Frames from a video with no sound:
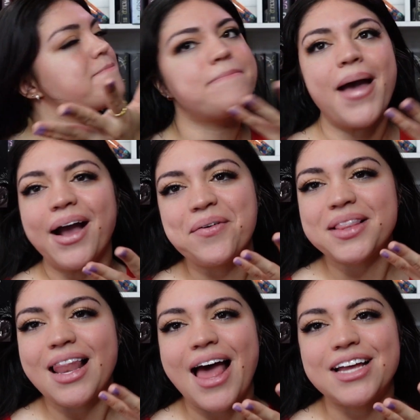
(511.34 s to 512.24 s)
Back with
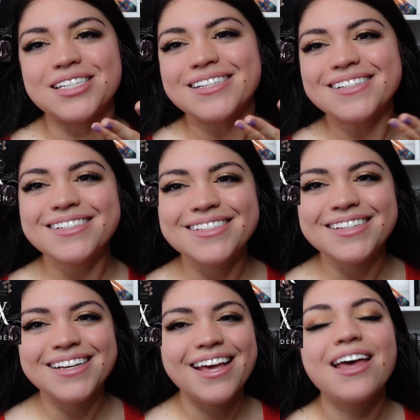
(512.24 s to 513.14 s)
the lashes.
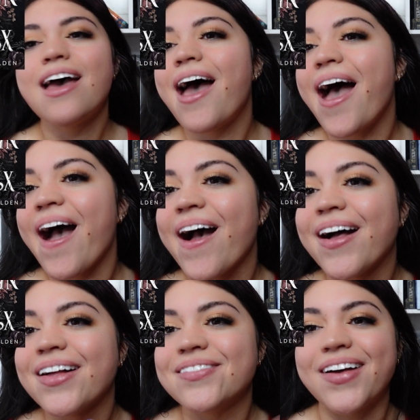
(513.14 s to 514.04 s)

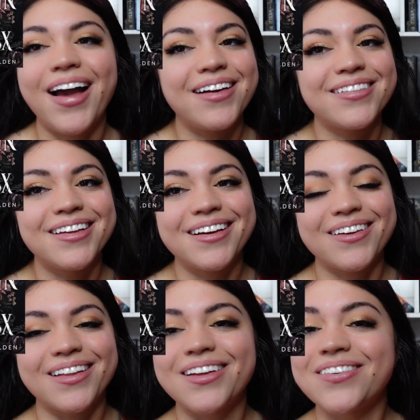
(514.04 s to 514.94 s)
I really like
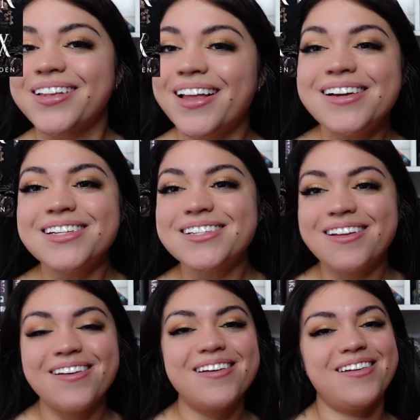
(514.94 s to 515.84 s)
how they look with the lashes
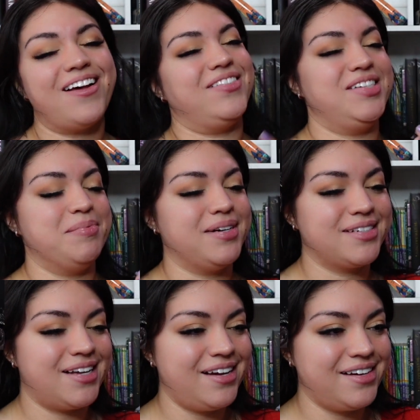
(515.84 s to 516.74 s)
on. I'm super
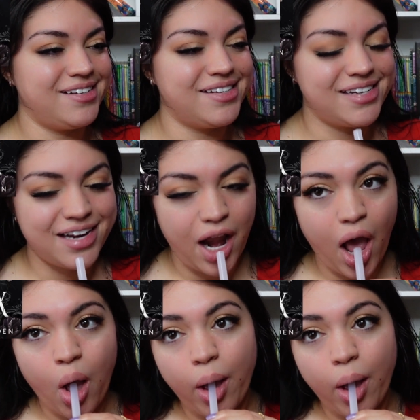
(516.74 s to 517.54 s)
excited.